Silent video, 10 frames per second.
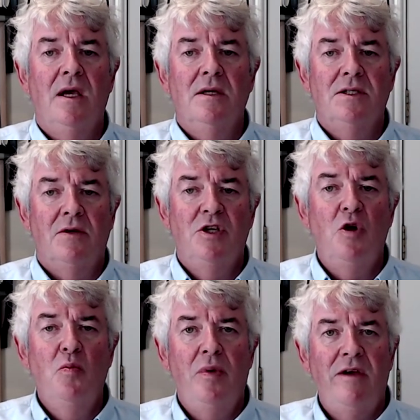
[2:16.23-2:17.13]
So
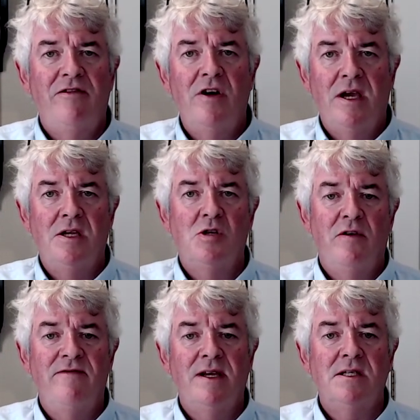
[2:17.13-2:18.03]
don't be afraid to
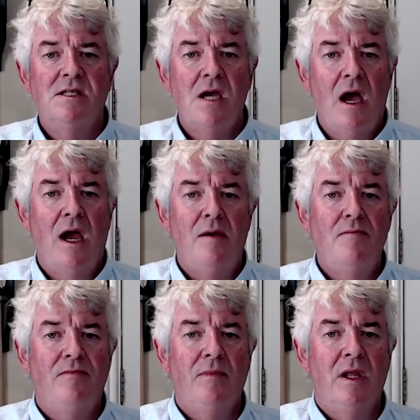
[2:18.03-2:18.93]
invest
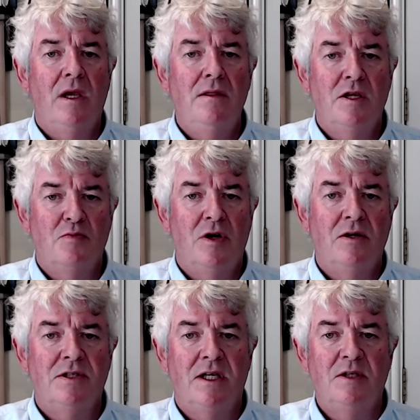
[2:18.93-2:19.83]
time in this
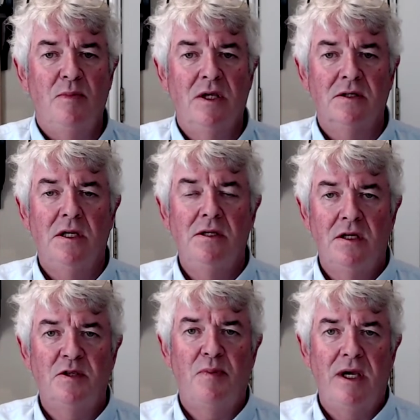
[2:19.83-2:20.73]
process, because it
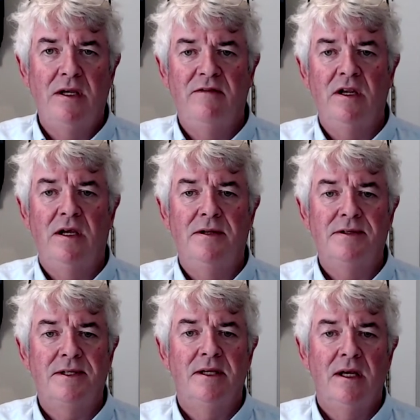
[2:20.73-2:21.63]
does pay
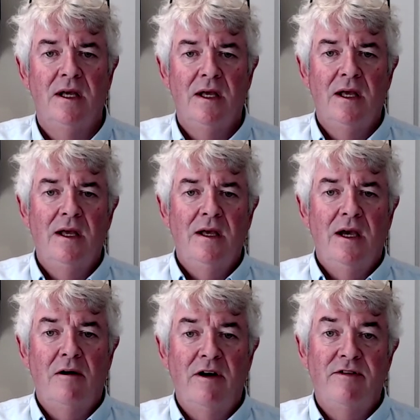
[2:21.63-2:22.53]
dividends.
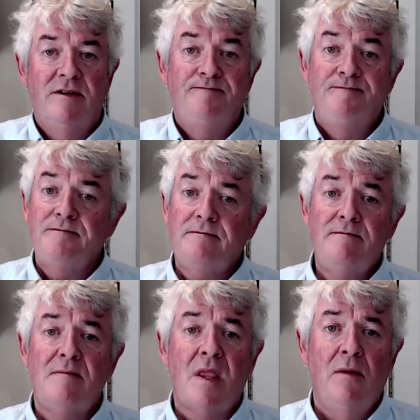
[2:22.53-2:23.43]
However,
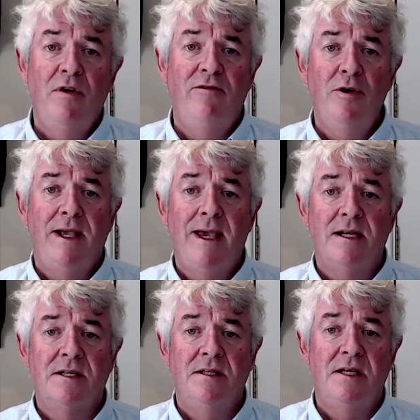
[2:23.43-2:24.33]
before you
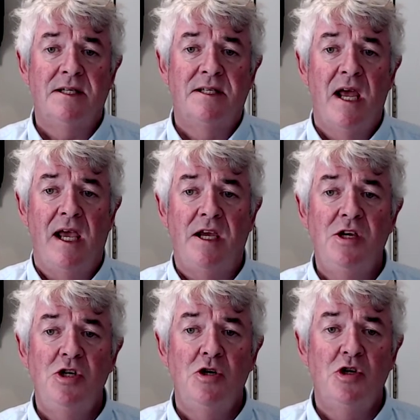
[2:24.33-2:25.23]
get to this
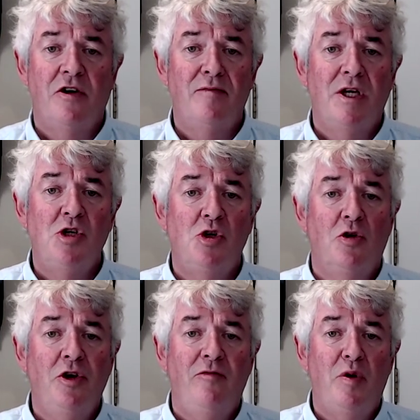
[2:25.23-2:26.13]
stage, you should have made
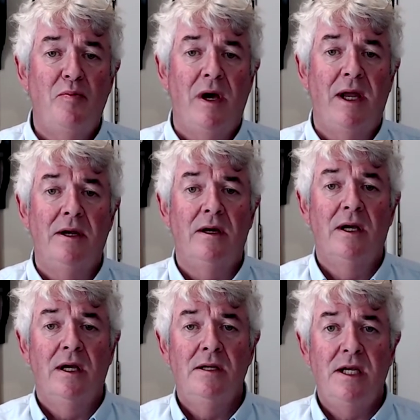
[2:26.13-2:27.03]
sure you've prepared a
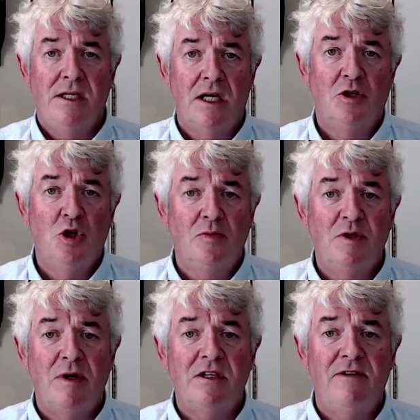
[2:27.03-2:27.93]
detailed job
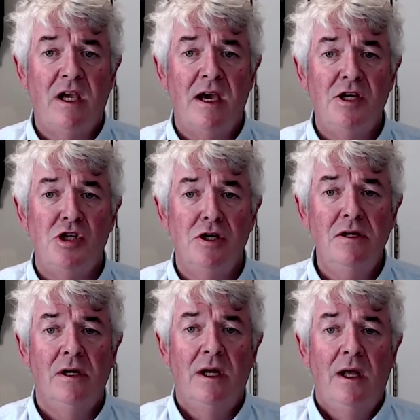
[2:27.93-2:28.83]
specification